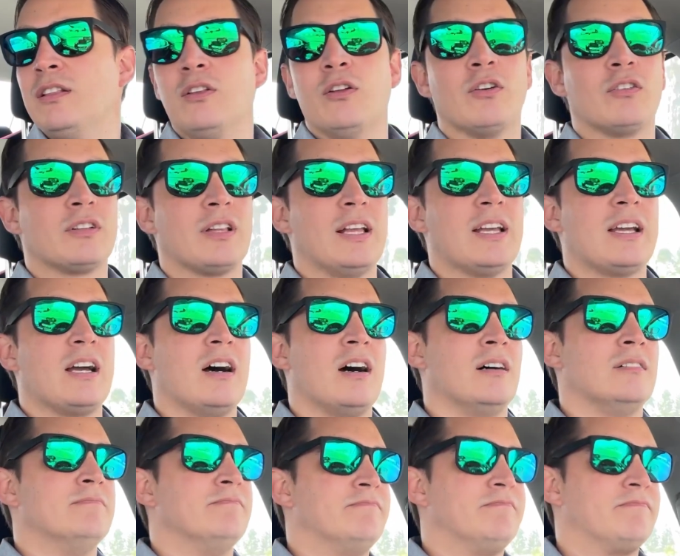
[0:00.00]
looked like
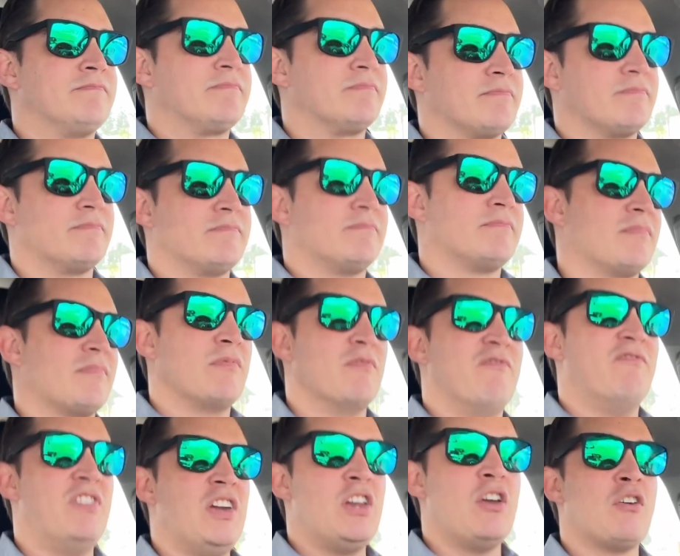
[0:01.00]
a
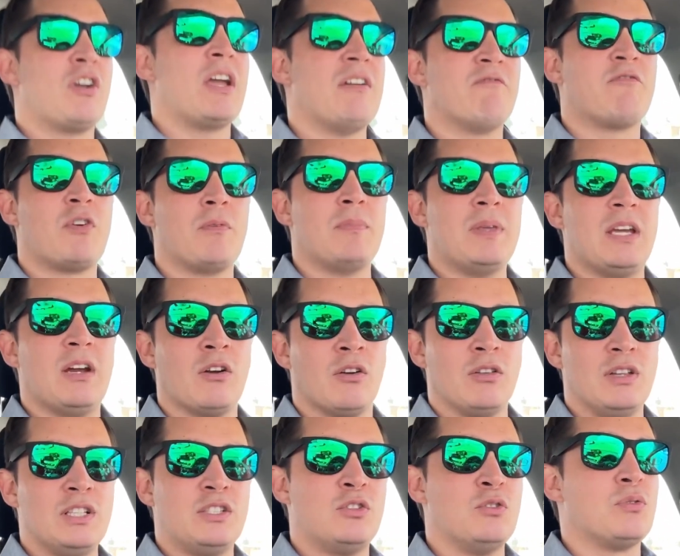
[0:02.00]
video game from the
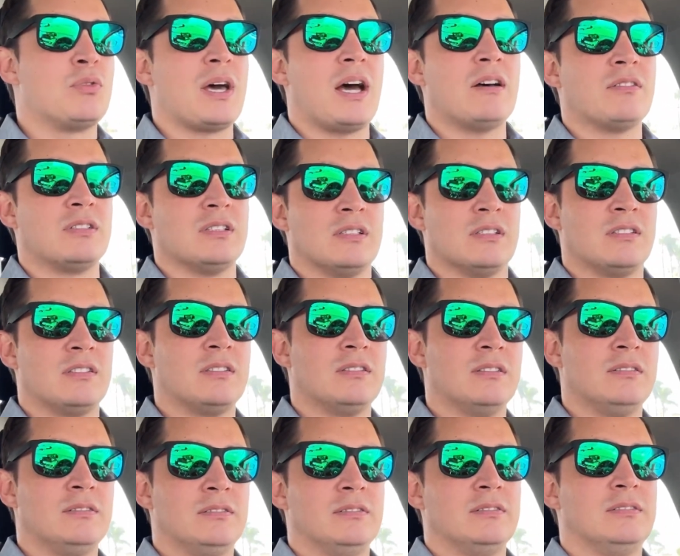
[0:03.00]
early 2000s.
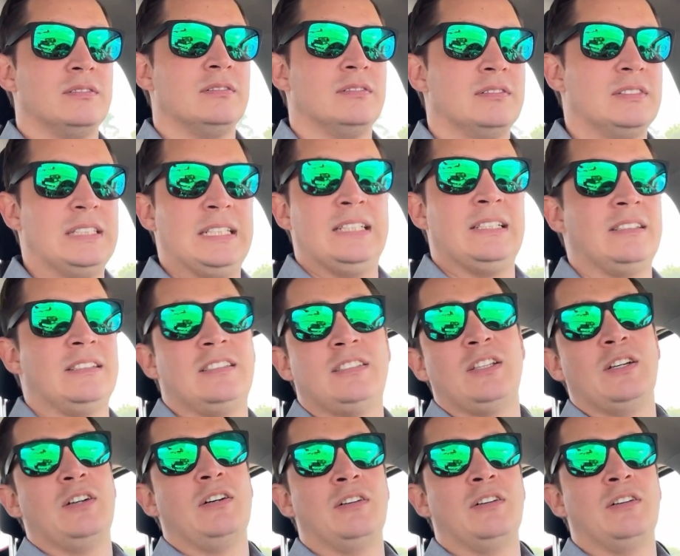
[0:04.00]
It's